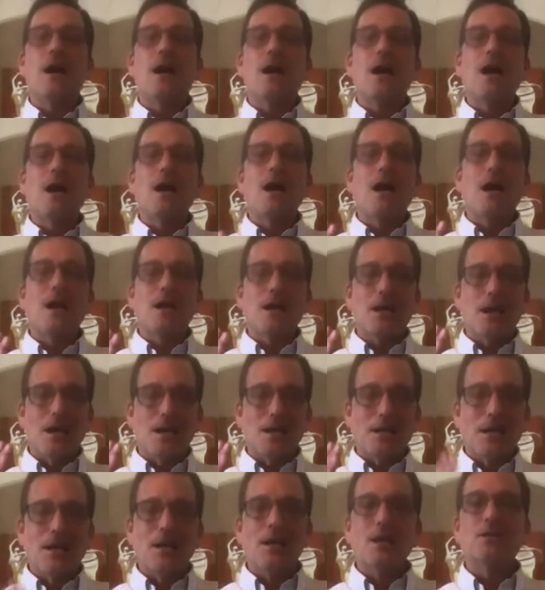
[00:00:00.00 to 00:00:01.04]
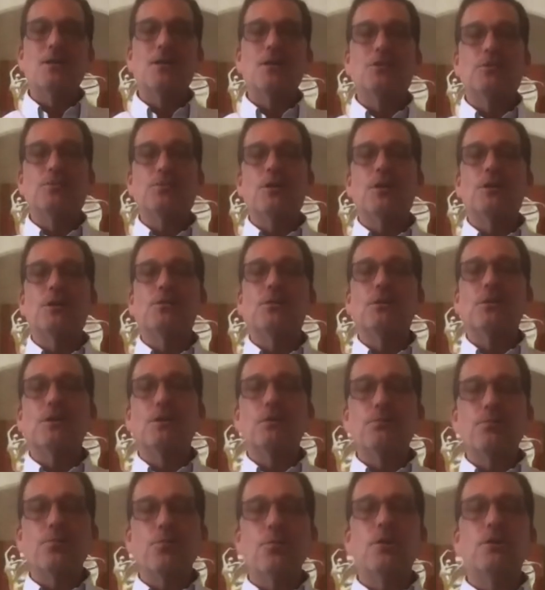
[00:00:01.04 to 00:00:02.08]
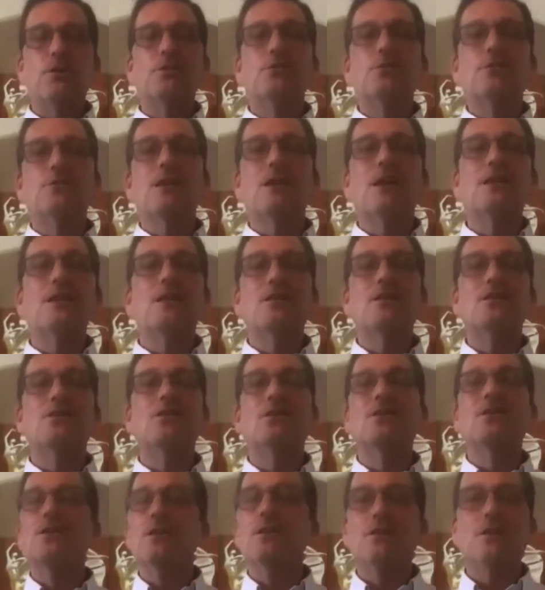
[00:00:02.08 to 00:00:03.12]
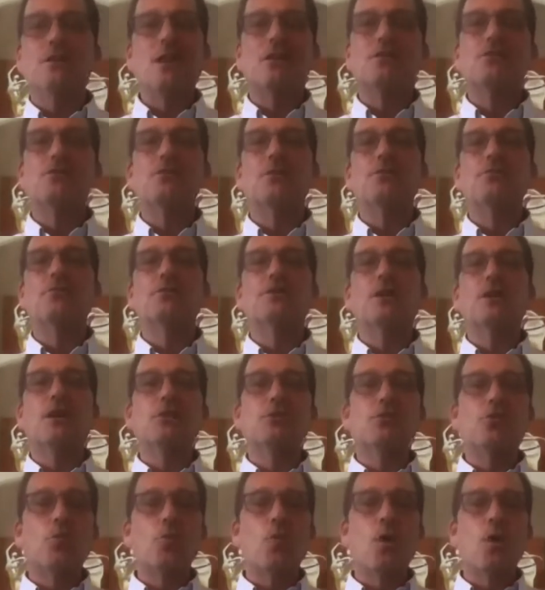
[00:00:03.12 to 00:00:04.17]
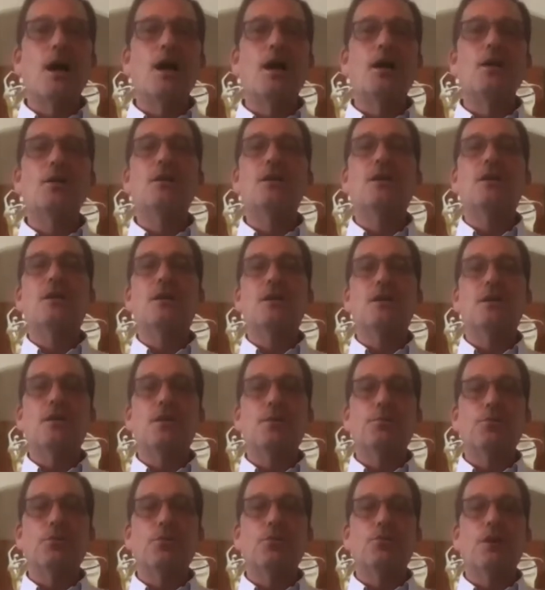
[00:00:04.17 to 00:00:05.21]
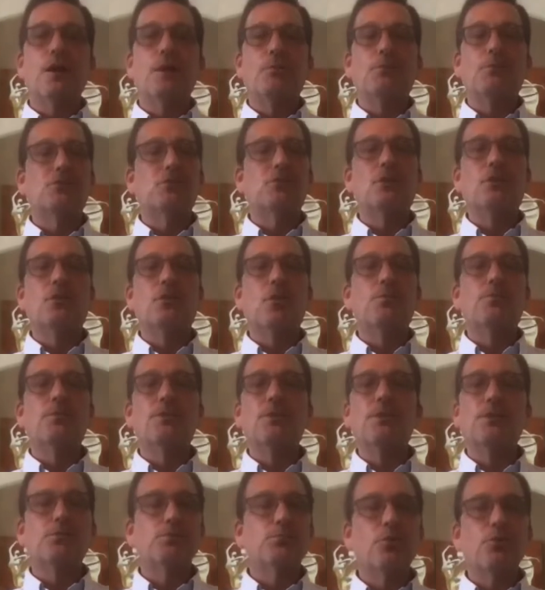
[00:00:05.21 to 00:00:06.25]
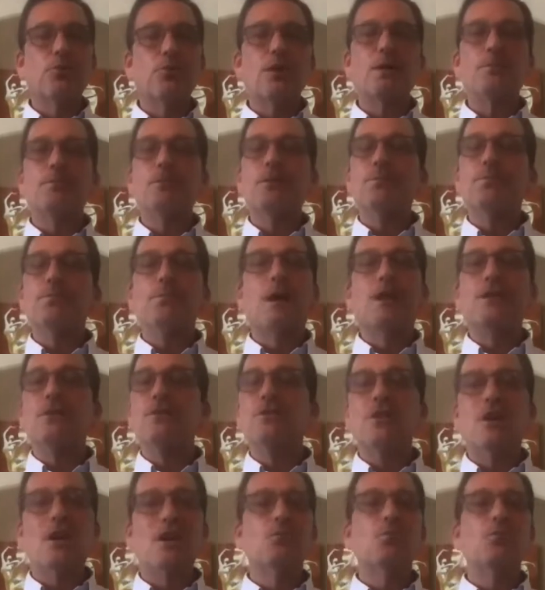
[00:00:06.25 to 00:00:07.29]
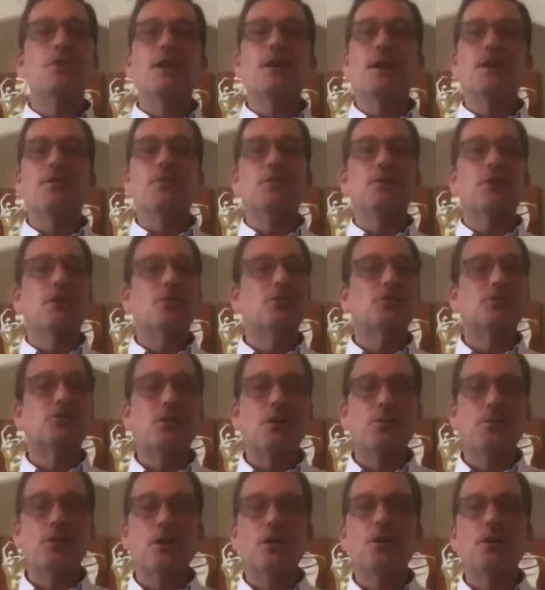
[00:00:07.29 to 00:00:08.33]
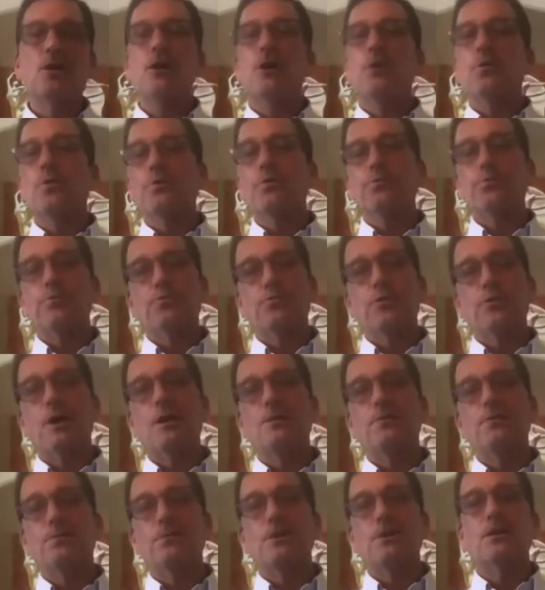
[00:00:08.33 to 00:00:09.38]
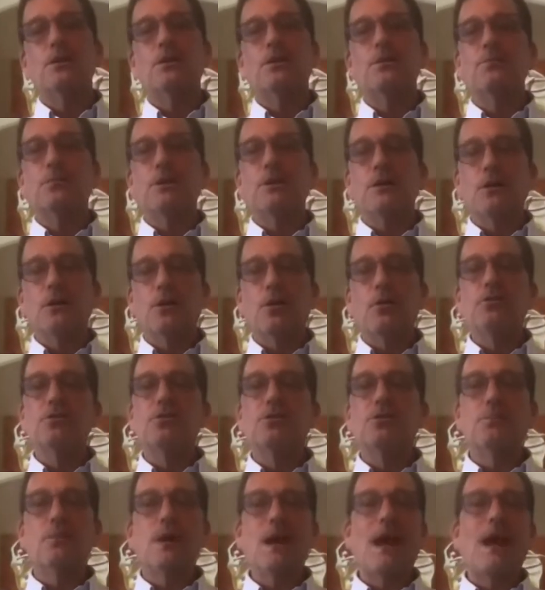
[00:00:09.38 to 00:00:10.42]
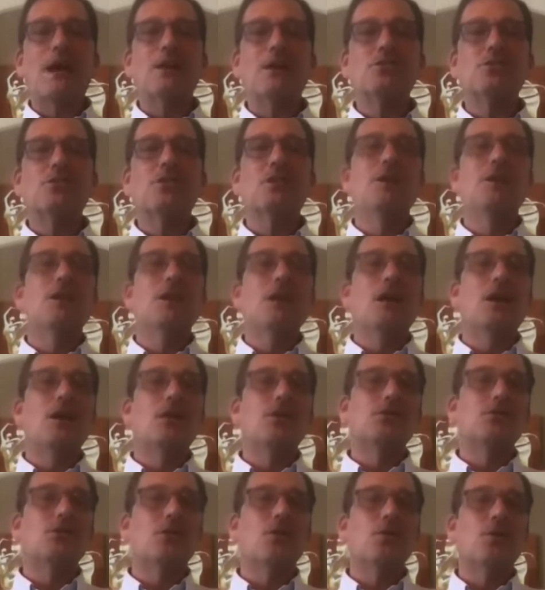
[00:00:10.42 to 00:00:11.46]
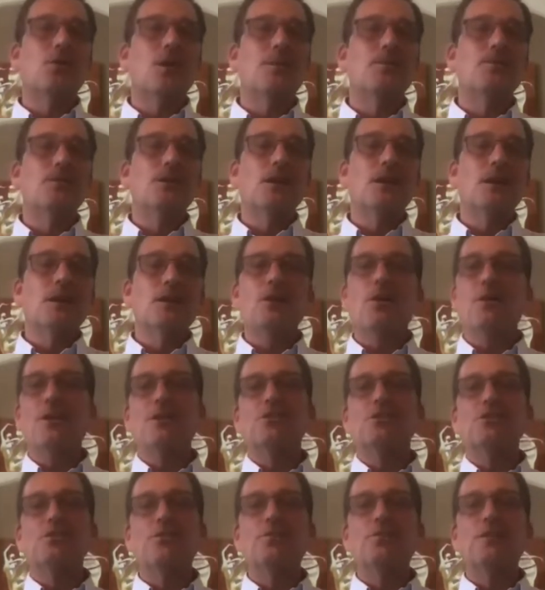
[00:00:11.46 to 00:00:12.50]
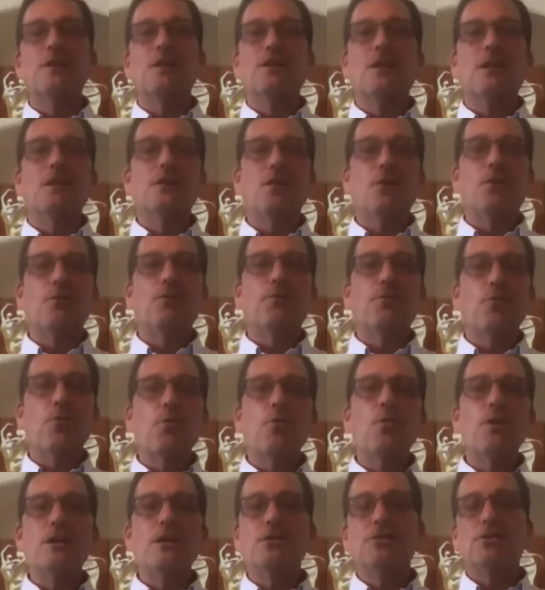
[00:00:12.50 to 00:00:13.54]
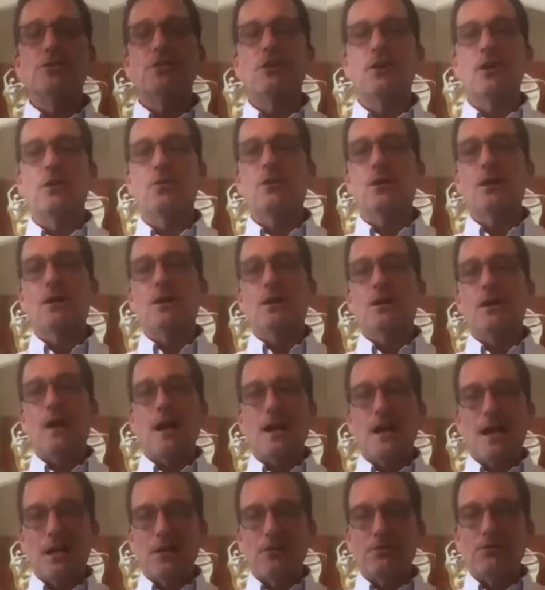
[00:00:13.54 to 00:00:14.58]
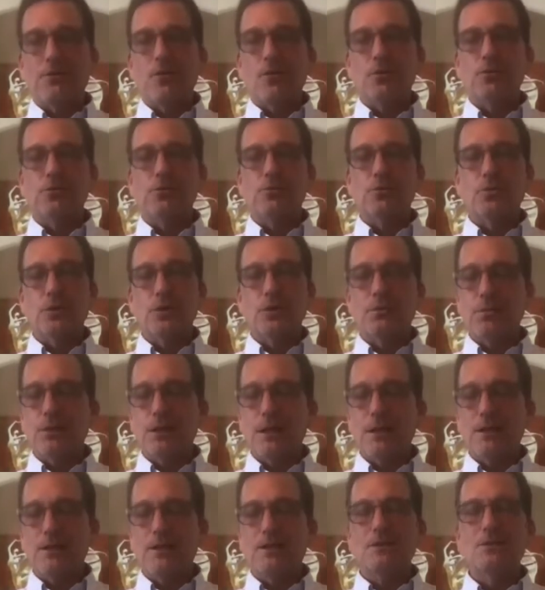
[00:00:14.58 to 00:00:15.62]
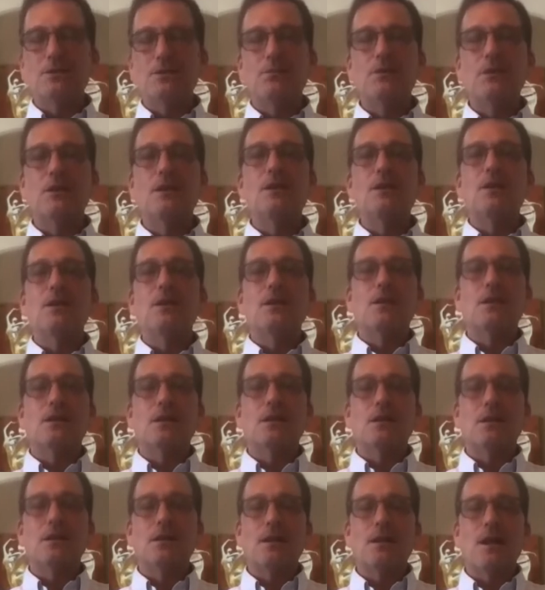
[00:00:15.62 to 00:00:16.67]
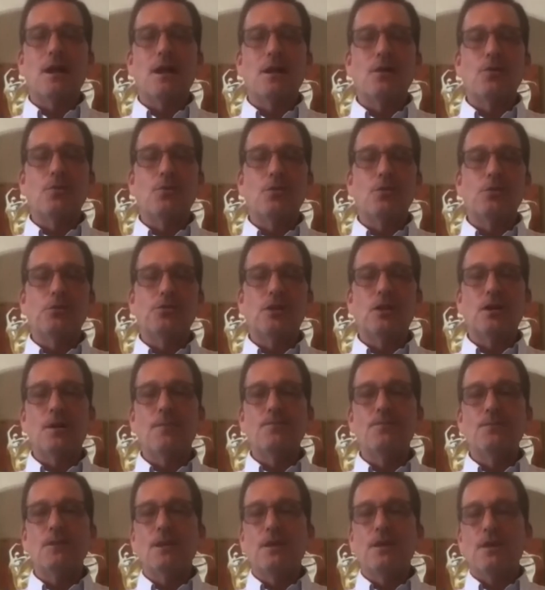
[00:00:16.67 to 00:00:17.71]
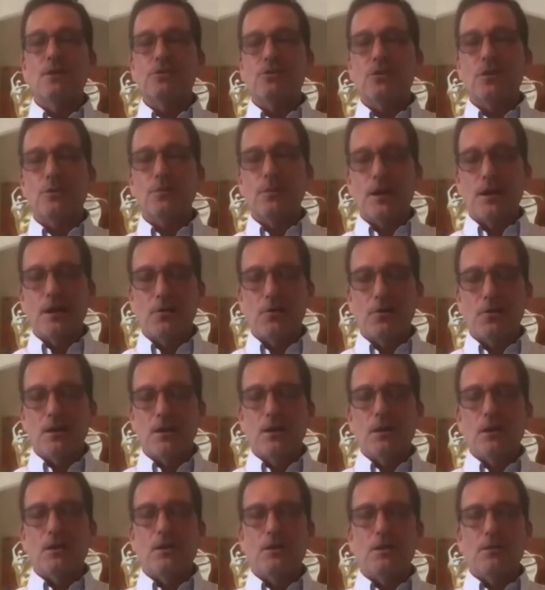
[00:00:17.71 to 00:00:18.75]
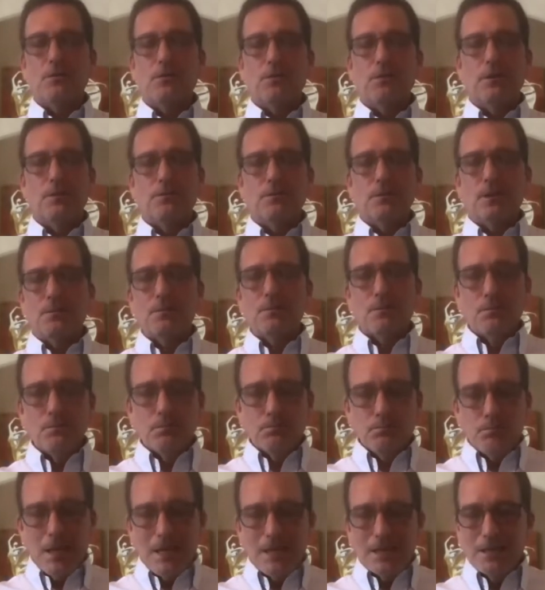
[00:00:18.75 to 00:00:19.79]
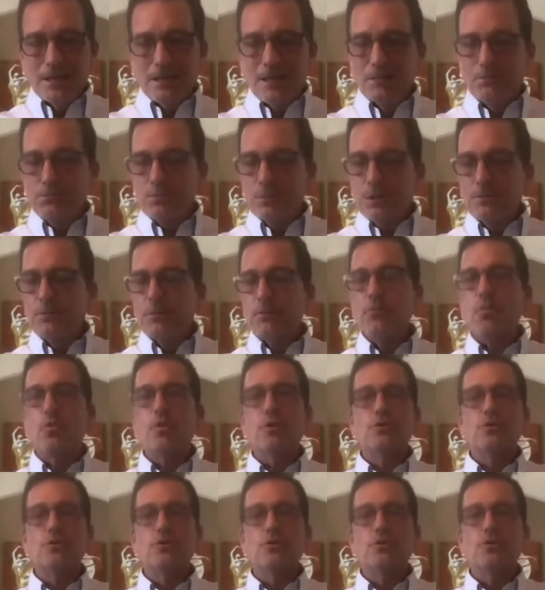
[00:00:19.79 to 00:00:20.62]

I, I can't express the importance of getting this in in the next several days while the program is still open. This program, by the time we have another seminar, will probably be, be close to max. And so, uh, you know, it's just so funny that, you know, four weeks ago, I had folks who were complaining to me that, that I was uh, somehow making people more